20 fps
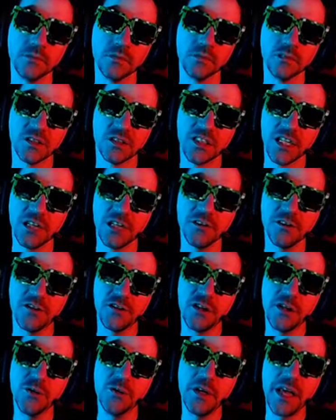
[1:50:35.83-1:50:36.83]
Zelda
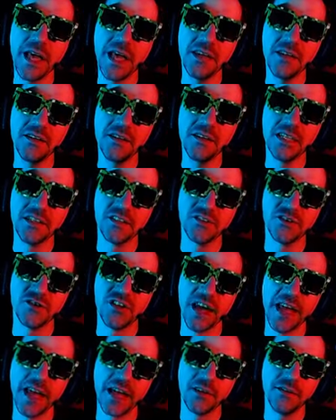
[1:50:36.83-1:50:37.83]
2 Ganon is
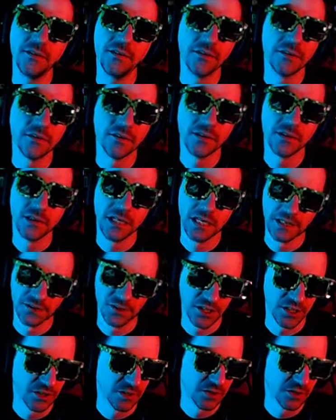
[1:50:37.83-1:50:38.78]
dead until